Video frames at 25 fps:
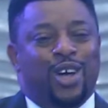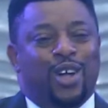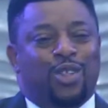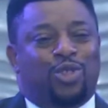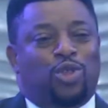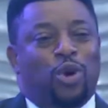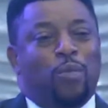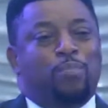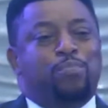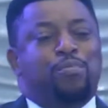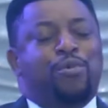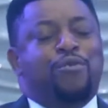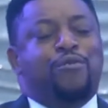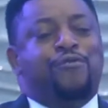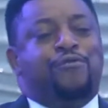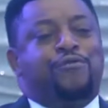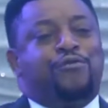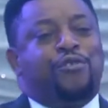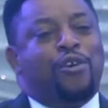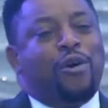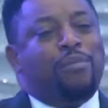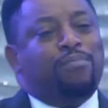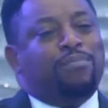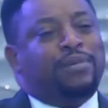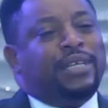to move
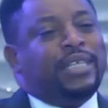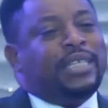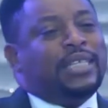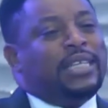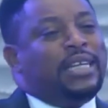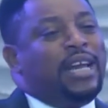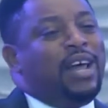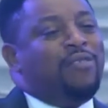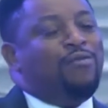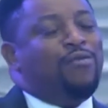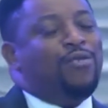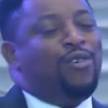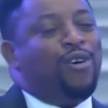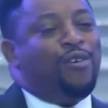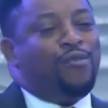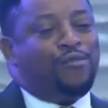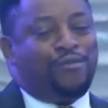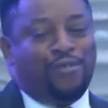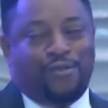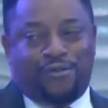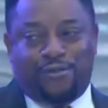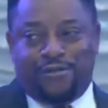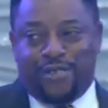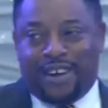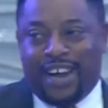from this level of
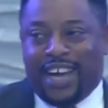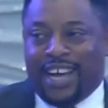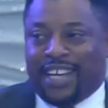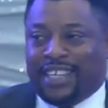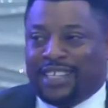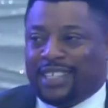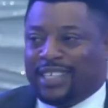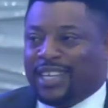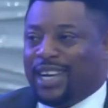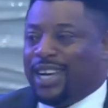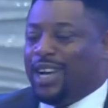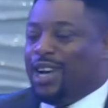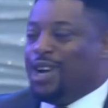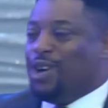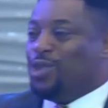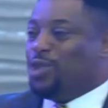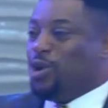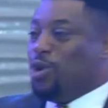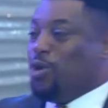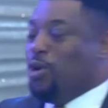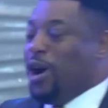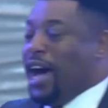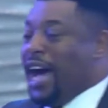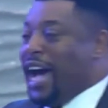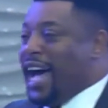fruitfulness to
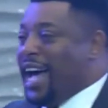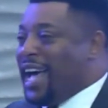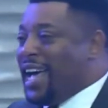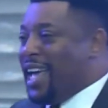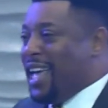where?